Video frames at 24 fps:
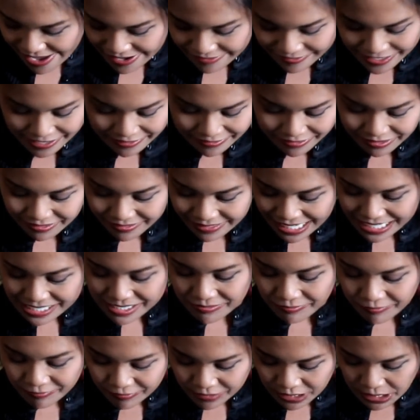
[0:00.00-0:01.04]
If you have a
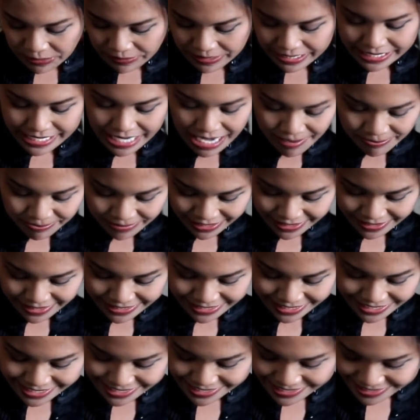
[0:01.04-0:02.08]
nice flowy top like
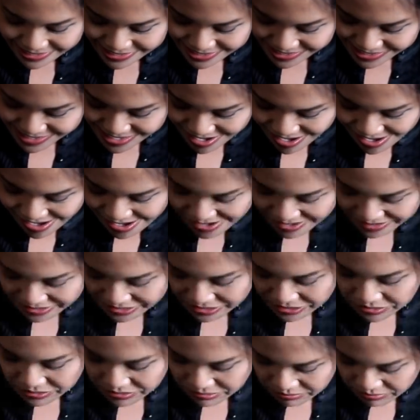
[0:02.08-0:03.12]
this,
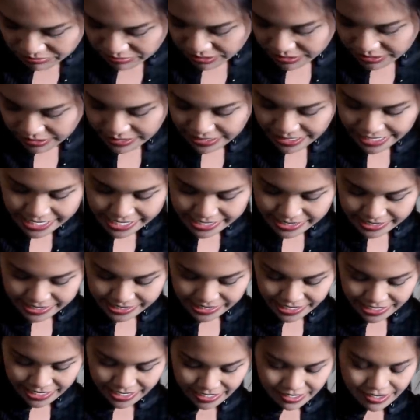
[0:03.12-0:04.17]
then you really can't
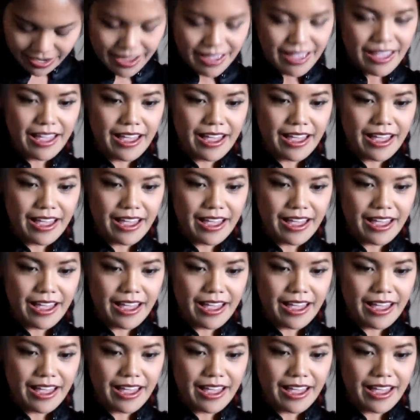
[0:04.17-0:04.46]
see it.